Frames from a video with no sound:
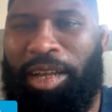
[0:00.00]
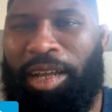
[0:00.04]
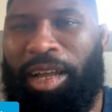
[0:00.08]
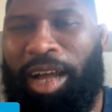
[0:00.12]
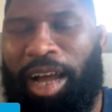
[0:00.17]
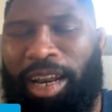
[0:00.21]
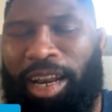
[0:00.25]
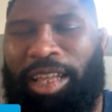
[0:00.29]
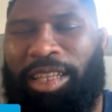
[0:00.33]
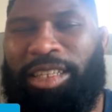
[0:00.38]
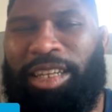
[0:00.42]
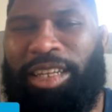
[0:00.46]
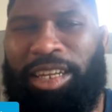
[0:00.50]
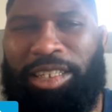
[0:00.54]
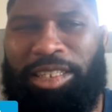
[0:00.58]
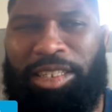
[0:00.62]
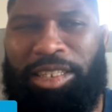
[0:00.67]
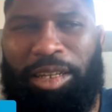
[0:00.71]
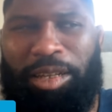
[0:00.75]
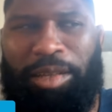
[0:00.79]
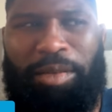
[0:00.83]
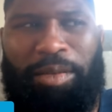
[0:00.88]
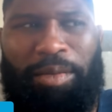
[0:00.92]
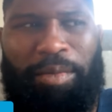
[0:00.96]
I think
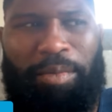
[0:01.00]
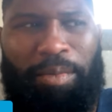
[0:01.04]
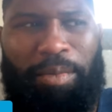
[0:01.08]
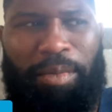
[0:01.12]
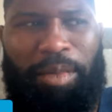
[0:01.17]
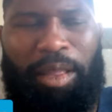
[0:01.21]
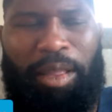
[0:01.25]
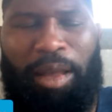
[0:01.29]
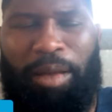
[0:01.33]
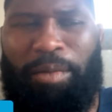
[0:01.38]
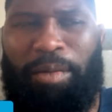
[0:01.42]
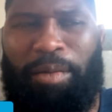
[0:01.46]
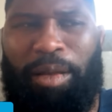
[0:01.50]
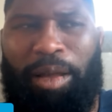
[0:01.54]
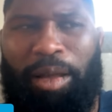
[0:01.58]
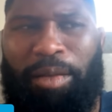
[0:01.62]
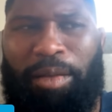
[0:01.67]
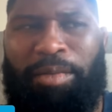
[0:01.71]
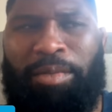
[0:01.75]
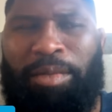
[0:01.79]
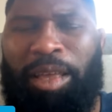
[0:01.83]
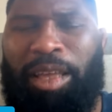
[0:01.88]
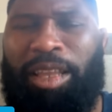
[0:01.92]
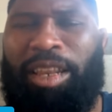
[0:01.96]
that's
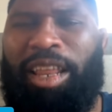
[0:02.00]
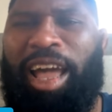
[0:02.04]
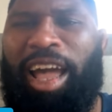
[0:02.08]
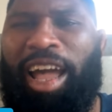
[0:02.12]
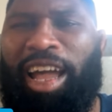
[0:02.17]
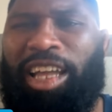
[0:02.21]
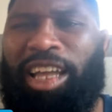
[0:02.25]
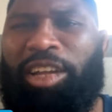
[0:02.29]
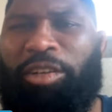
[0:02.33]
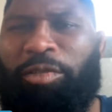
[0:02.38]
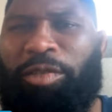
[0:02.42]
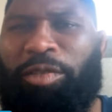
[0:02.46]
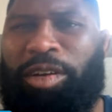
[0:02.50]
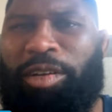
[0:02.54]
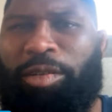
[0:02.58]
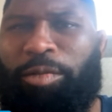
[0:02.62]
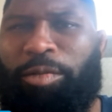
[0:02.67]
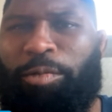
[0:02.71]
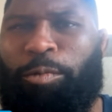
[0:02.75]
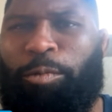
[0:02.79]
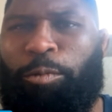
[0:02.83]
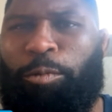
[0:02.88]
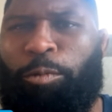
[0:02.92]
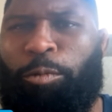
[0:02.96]
an accurate
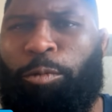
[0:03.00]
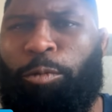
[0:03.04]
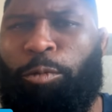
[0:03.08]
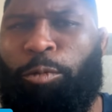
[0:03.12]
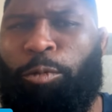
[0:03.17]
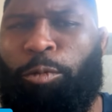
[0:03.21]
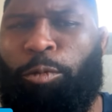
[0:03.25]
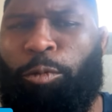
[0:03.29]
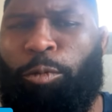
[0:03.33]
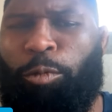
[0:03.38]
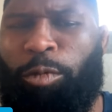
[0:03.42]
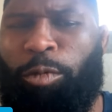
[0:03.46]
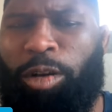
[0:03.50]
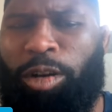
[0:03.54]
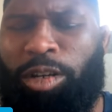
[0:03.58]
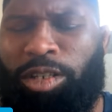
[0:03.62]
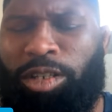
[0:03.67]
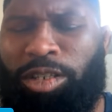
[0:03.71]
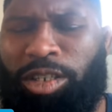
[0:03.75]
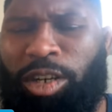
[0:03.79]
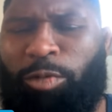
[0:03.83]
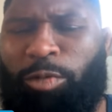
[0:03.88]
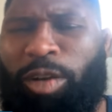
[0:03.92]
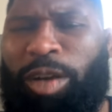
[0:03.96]

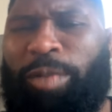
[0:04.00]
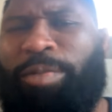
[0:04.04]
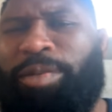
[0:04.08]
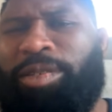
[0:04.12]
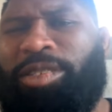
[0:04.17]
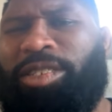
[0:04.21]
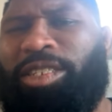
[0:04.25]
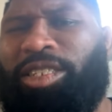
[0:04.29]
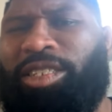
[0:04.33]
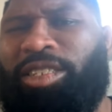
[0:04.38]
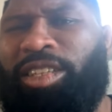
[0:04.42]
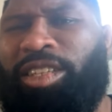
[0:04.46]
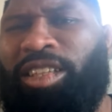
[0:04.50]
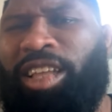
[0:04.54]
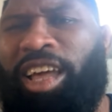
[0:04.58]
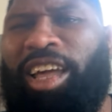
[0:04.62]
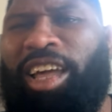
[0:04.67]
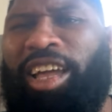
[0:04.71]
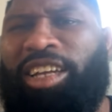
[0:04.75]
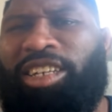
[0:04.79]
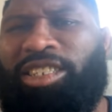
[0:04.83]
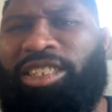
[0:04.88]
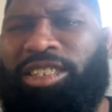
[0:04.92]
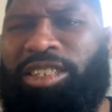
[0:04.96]

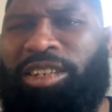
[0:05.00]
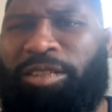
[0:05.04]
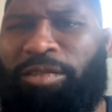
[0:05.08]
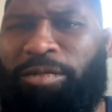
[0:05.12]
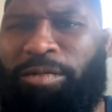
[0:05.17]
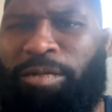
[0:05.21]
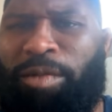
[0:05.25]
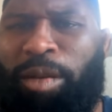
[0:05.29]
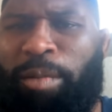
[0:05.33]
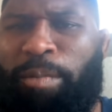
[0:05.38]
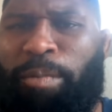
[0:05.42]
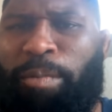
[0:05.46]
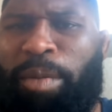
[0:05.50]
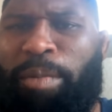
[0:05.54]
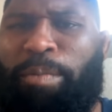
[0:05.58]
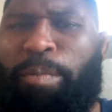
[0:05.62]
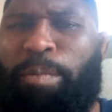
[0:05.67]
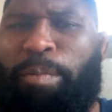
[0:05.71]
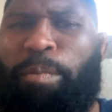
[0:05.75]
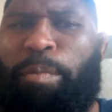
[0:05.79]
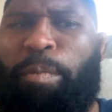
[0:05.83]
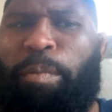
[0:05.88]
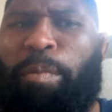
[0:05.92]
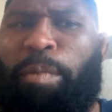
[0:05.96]
representation of
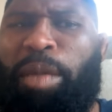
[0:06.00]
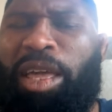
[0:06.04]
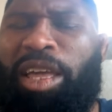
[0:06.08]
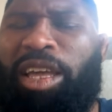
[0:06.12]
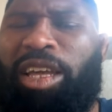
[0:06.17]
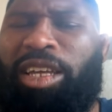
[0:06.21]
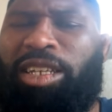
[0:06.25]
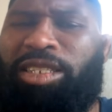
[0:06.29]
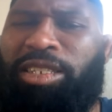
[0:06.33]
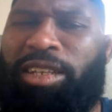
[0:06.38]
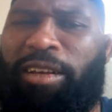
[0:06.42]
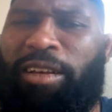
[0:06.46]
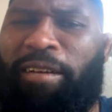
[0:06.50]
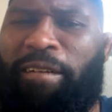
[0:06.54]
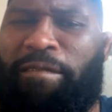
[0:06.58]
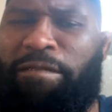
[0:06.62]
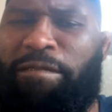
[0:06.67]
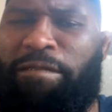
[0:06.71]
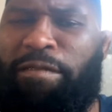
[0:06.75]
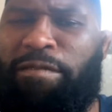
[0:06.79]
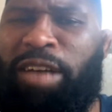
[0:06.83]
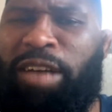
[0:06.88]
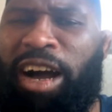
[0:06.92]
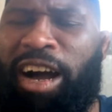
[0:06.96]
me as a
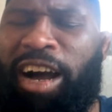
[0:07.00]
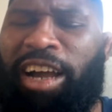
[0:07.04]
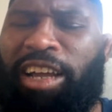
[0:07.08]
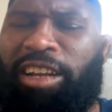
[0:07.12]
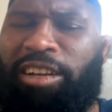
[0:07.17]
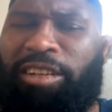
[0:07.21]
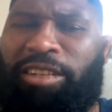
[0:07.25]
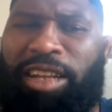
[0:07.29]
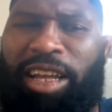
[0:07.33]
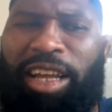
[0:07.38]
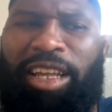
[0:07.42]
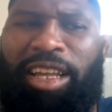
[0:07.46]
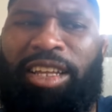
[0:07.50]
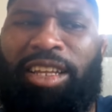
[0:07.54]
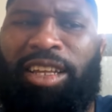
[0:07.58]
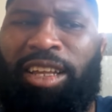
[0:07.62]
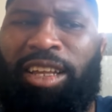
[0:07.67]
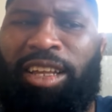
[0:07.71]
fighter. Like,